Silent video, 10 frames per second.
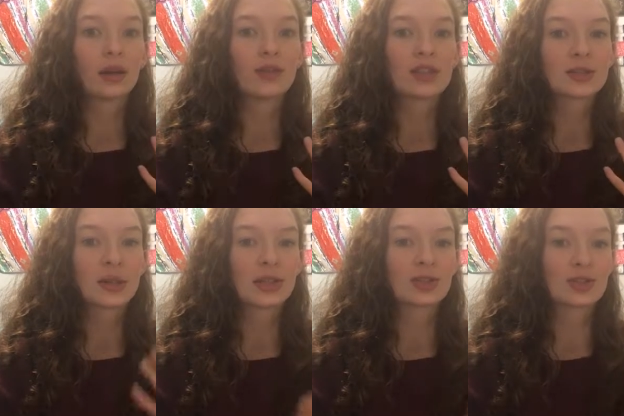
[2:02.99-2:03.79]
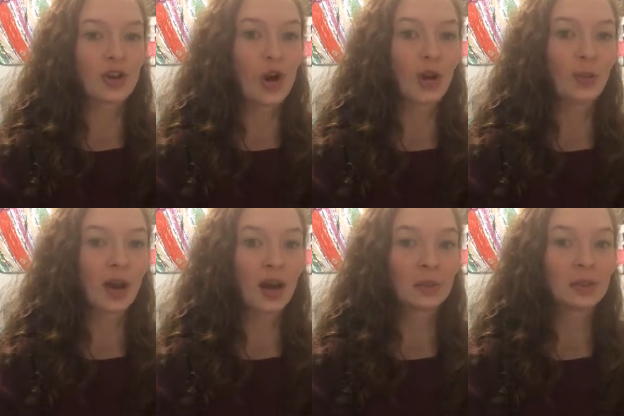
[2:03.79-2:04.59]
nervous because there's a car
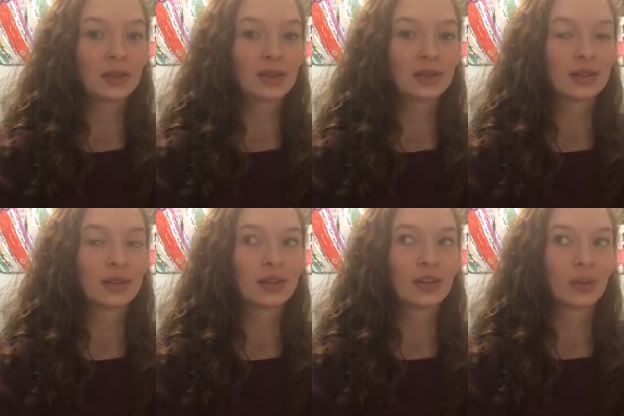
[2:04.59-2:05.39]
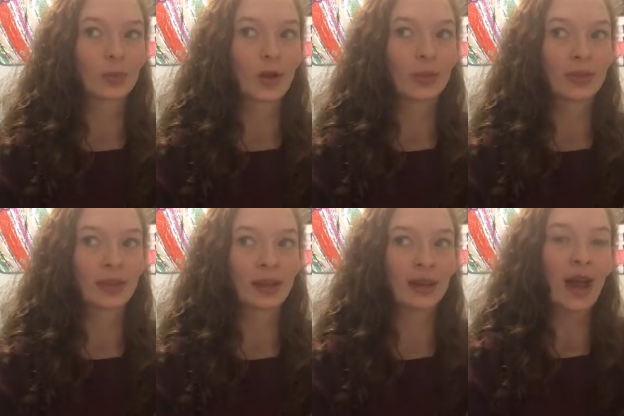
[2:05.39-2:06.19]
behind me and they're probably
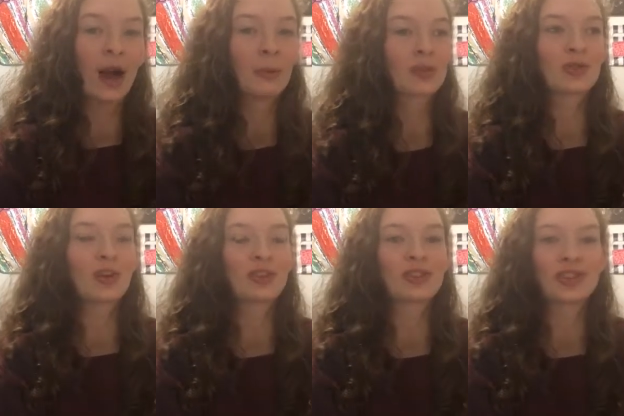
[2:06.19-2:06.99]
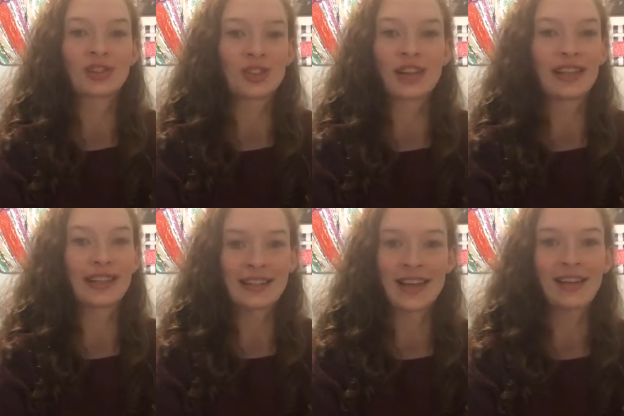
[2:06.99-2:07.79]
thinking how much longer is this chick
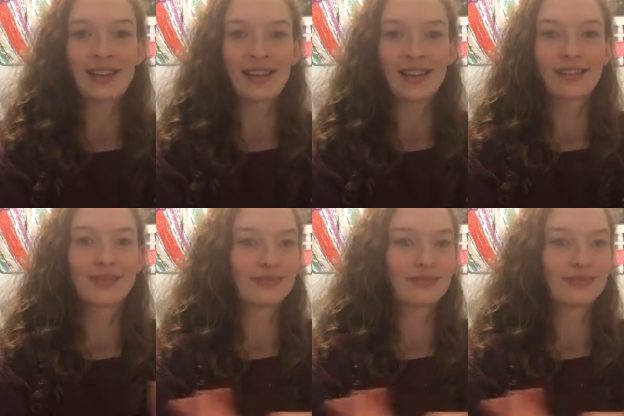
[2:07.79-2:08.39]
gonna take like